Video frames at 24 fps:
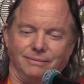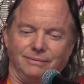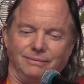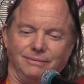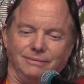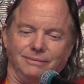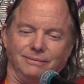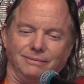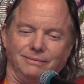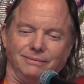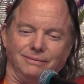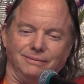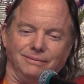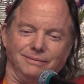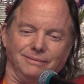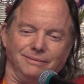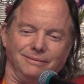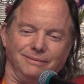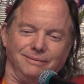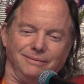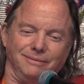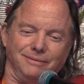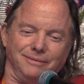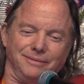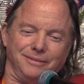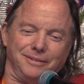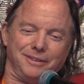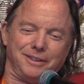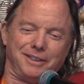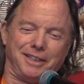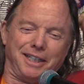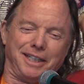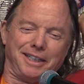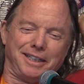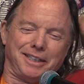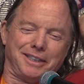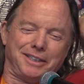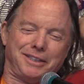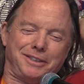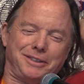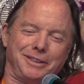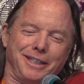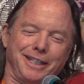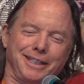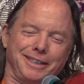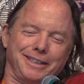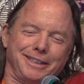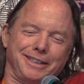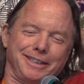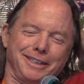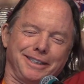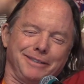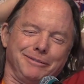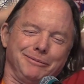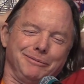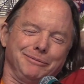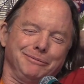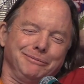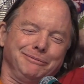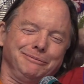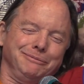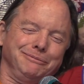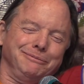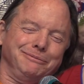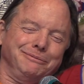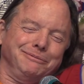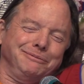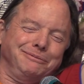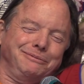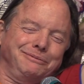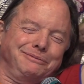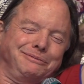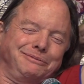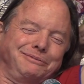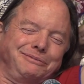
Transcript: Mm take a stretch. Mm-hmm.